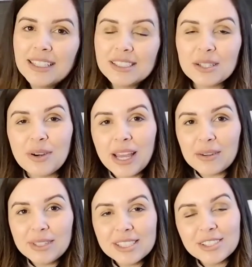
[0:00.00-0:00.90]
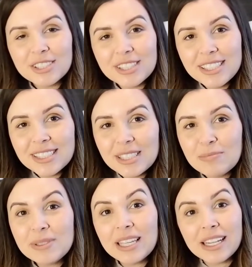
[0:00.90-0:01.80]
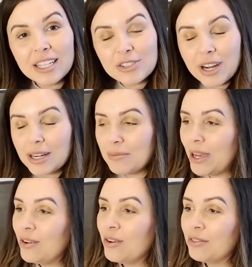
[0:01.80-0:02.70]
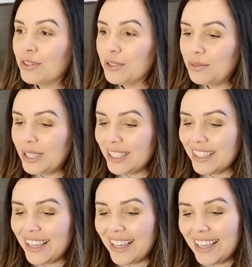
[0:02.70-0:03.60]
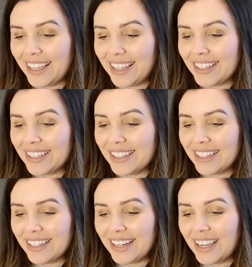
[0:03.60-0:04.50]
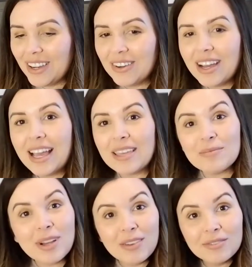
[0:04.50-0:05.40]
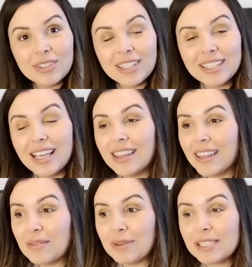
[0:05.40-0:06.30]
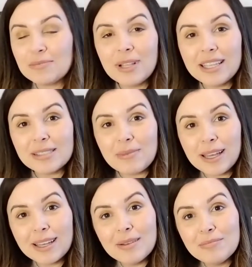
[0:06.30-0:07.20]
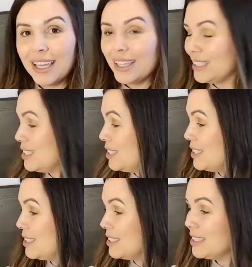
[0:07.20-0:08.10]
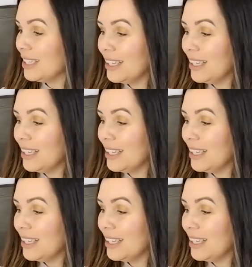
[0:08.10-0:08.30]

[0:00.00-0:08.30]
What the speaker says: So I researched these tips and I tried them out over the week, and now I am confident that my supply is back up and she's